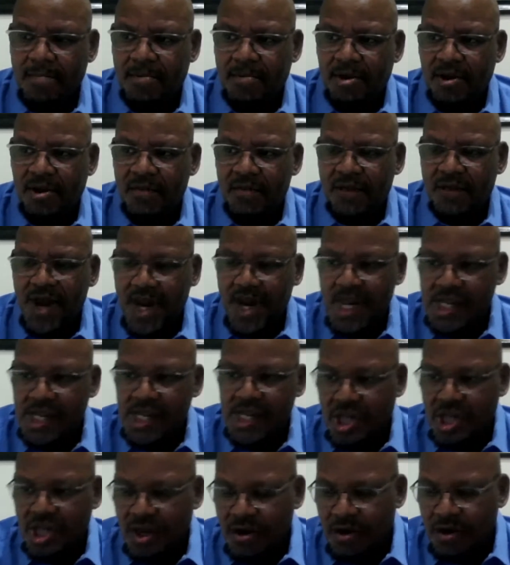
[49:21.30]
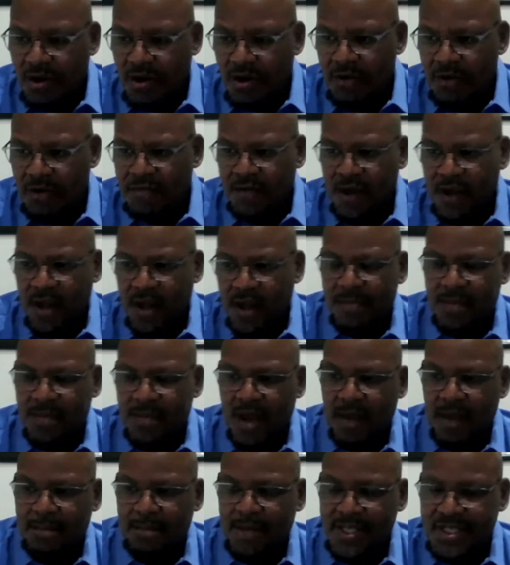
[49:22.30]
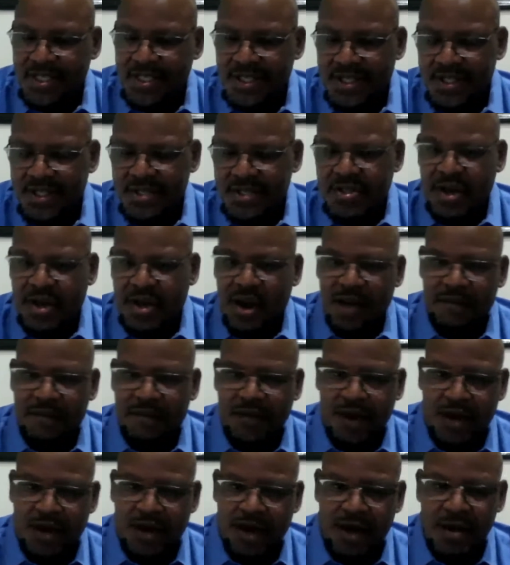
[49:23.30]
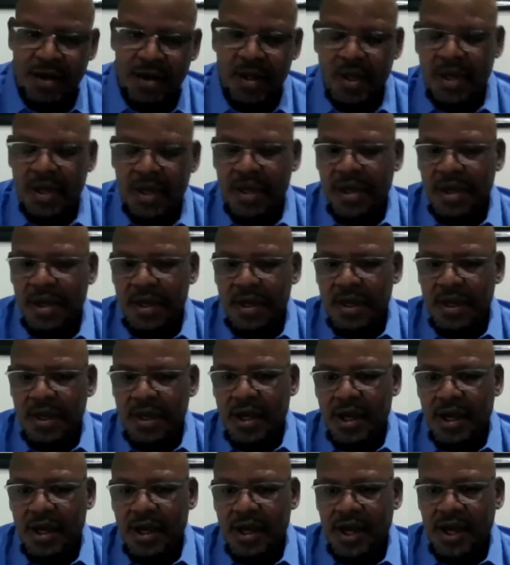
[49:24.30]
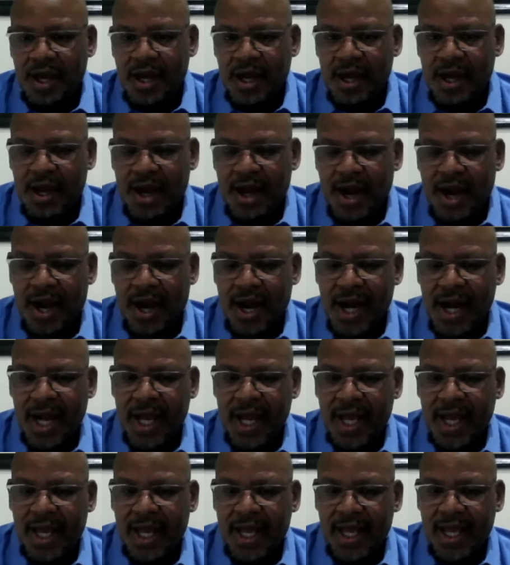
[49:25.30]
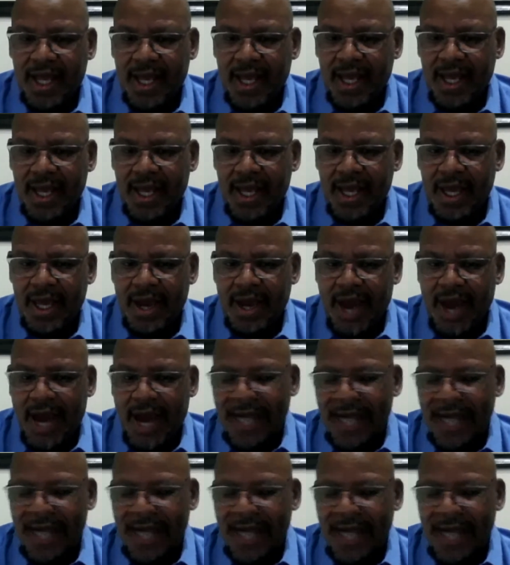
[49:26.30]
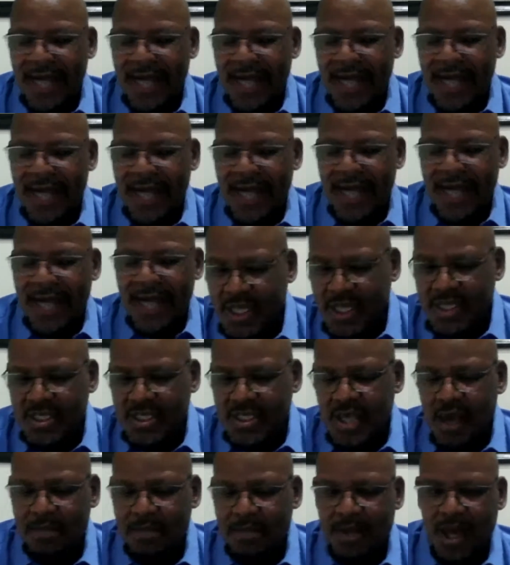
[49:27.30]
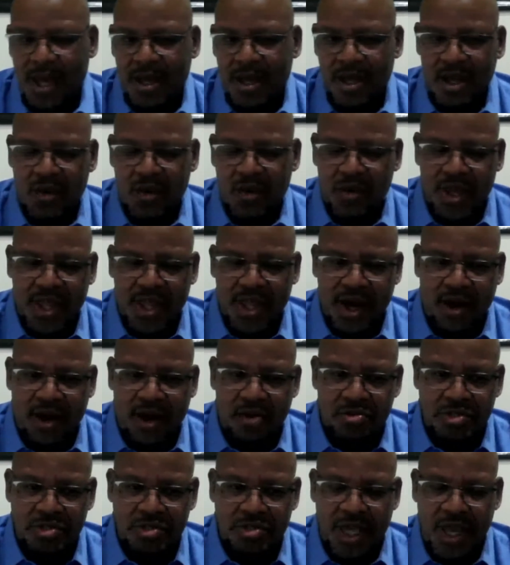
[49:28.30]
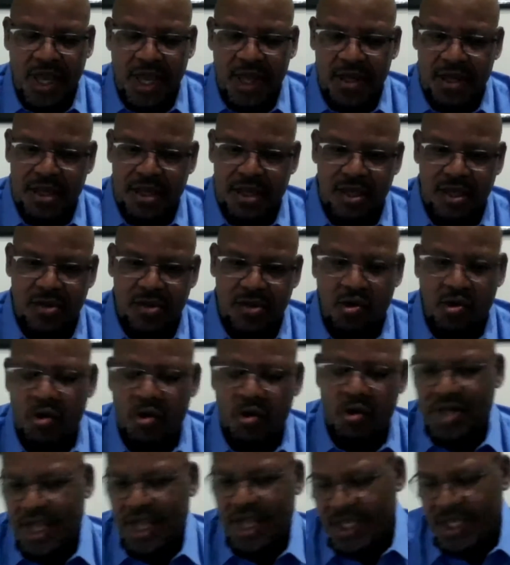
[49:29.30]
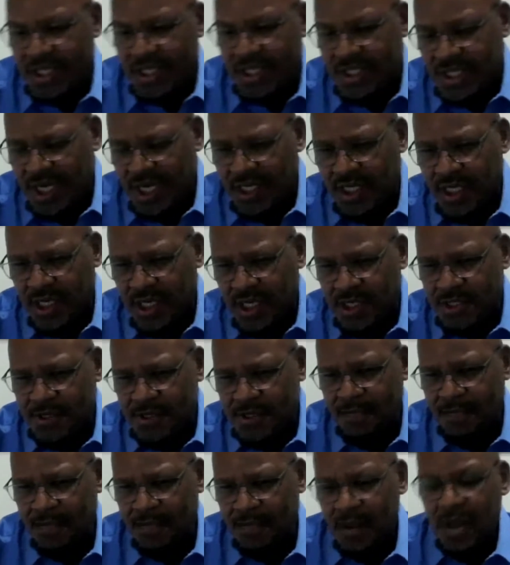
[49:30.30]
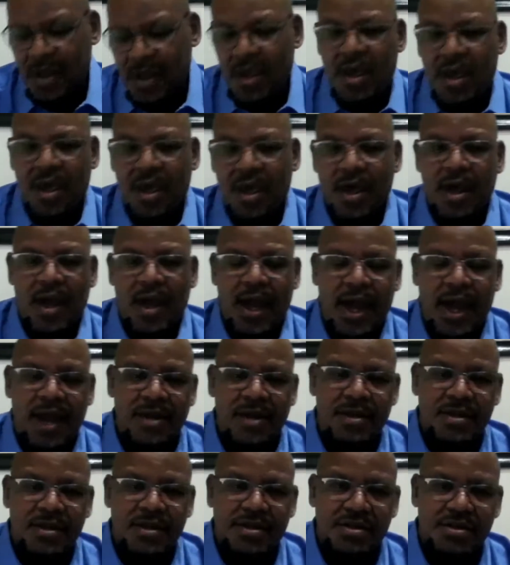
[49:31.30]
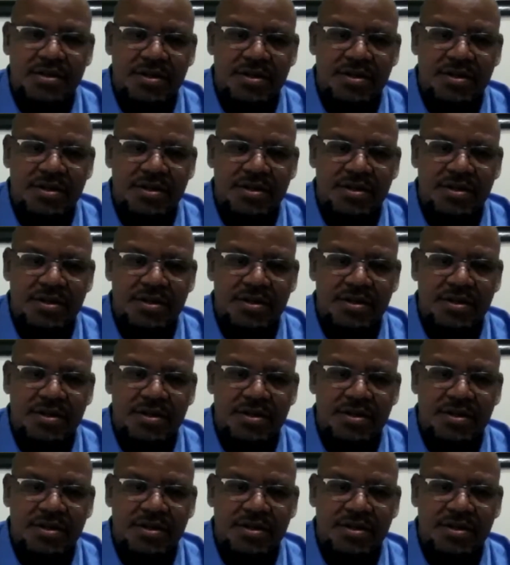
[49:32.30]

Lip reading: proliferation of their business in South Africa, I don't think it is happening without any coordinated strategy, and